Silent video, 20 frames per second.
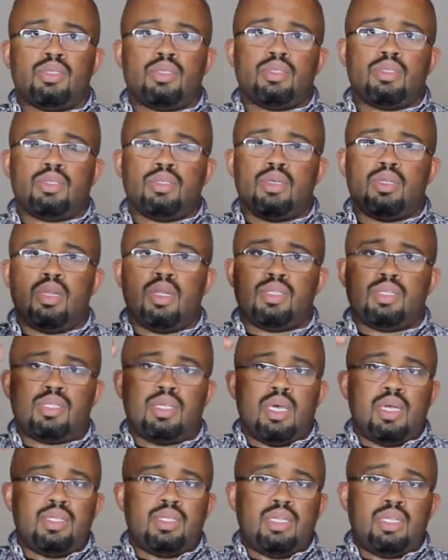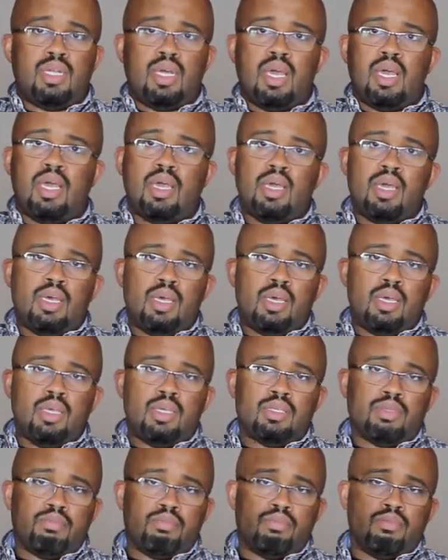So let's say today
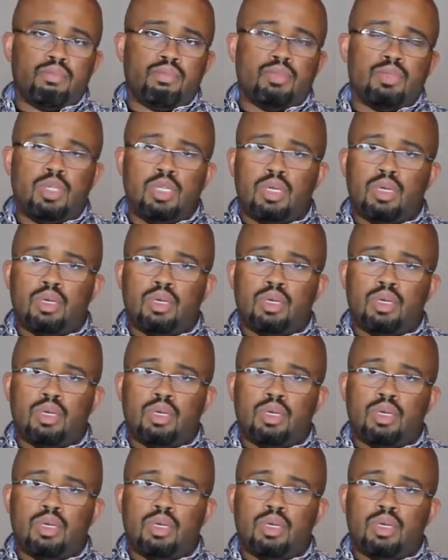is, April